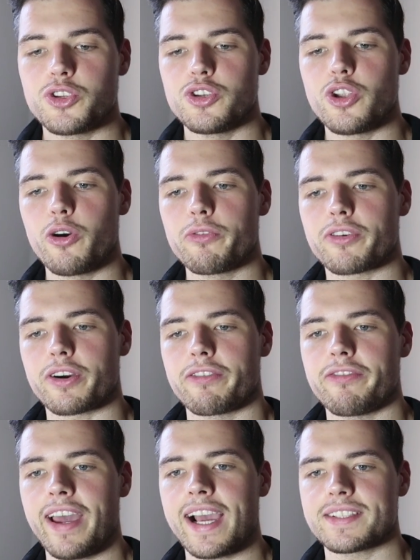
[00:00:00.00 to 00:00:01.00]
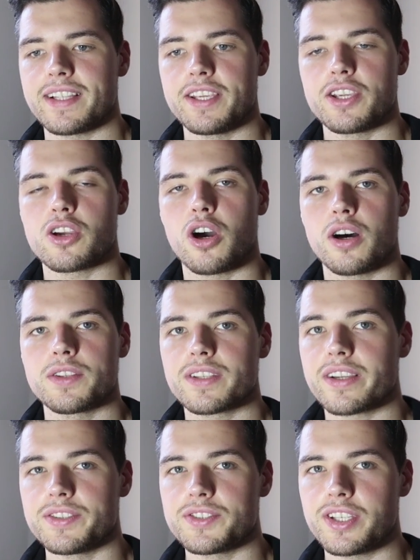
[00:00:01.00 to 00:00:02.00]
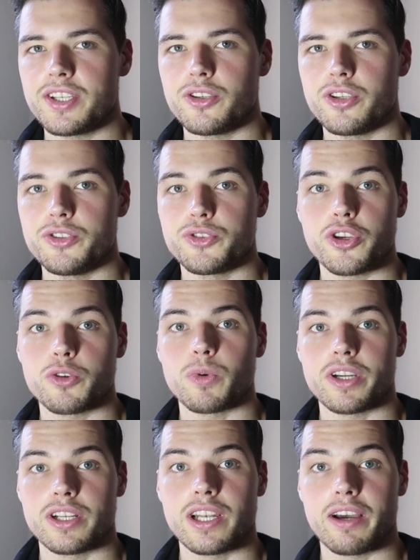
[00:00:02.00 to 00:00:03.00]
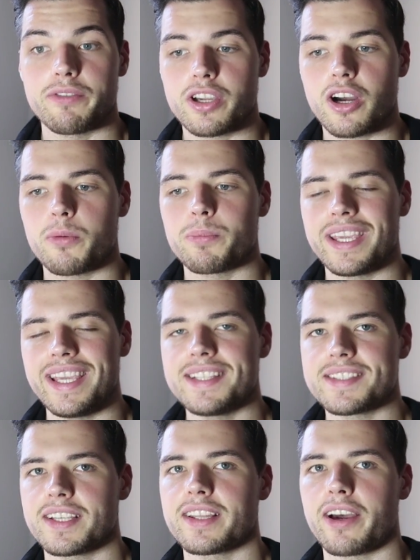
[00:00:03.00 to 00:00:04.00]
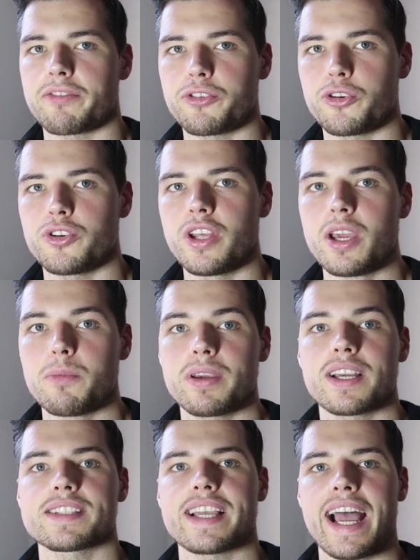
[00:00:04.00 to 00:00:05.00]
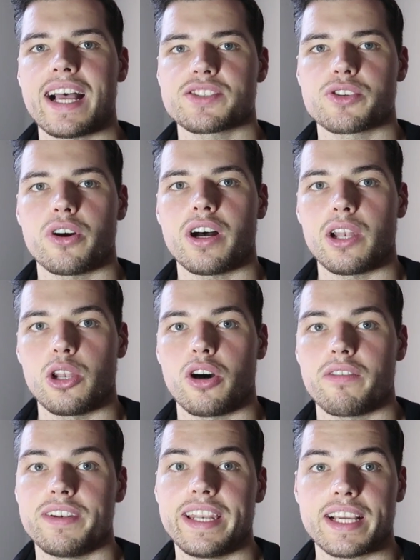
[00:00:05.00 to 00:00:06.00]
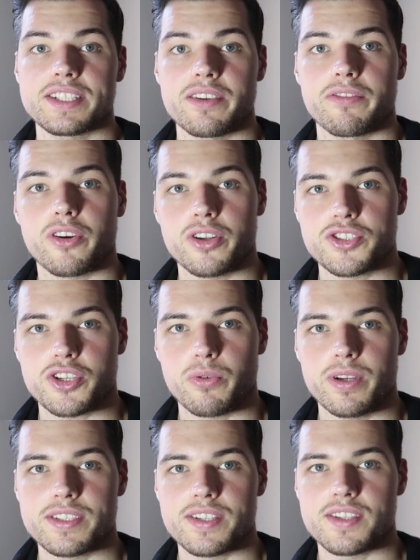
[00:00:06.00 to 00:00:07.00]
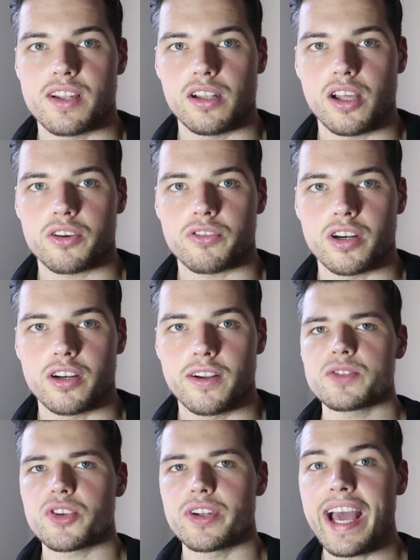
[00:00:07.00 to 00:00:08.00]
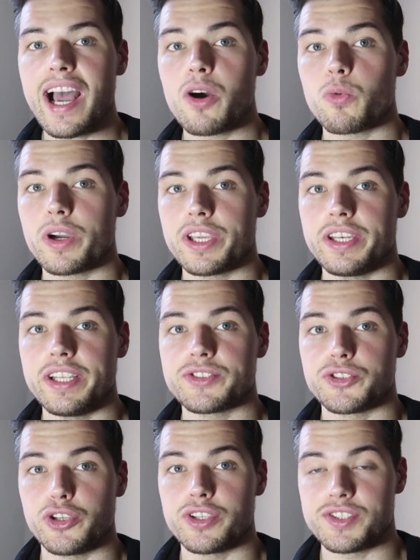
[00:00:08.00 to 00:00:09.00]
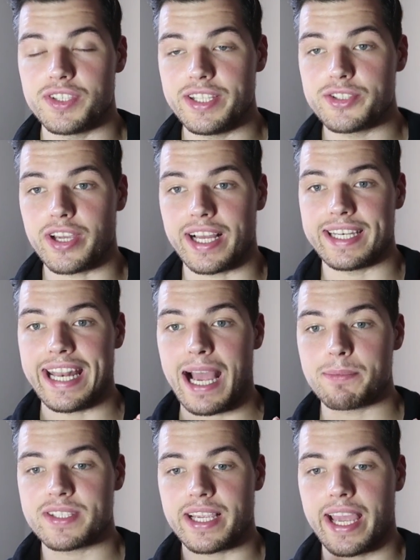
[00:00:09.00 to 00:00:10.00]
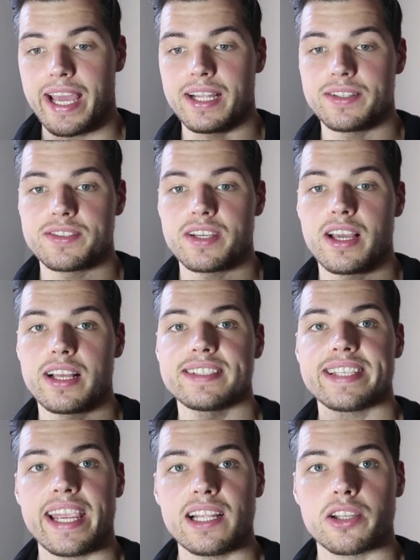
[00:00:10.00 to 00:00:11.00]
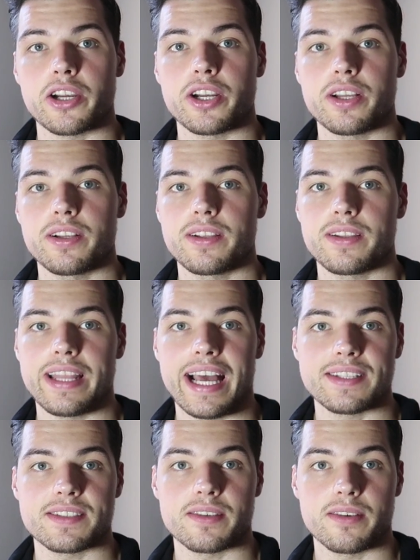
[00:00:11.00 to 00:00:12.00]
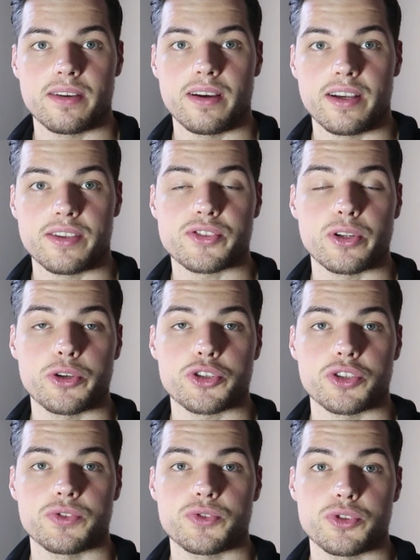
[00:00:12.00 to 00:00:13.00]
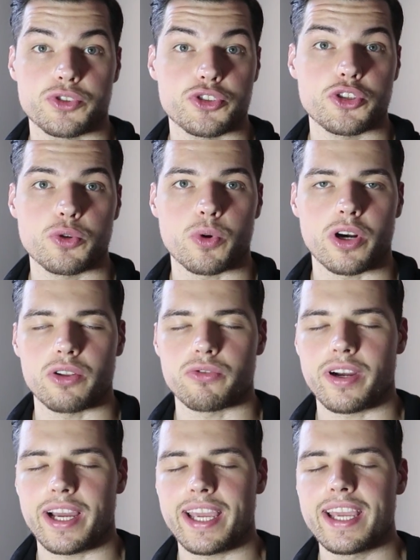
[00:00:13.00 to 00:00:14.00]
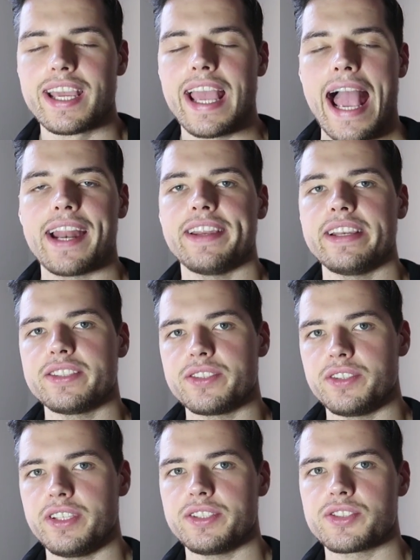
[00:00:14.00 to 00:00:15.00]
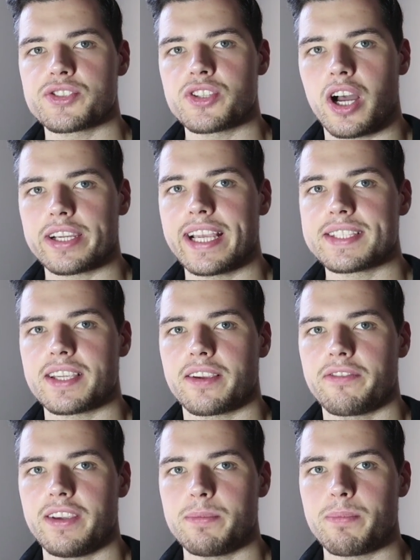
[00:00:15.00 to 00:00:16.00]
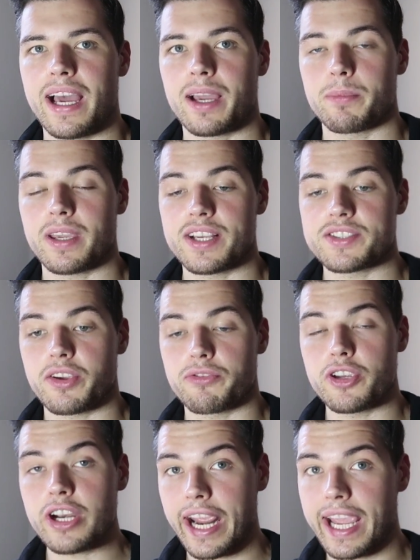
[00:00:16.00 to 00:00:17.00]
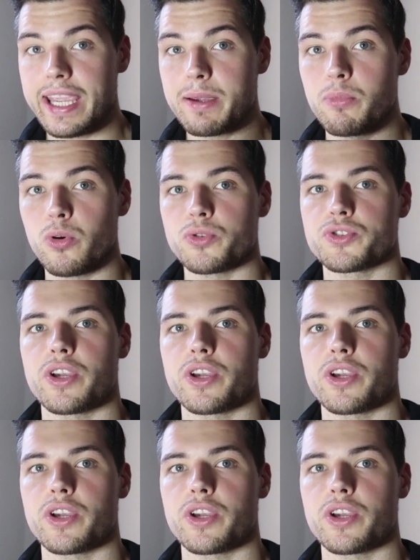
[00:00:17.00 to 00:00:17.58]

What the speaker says: you know for a fact that you can't continue doing what you love, you can't be eating that food, because it has got a lot of negative consequences in the long run. So now what you need to do is need to adapt and tailor that solution to the world, right? And you need to start getting feedback, because if you're able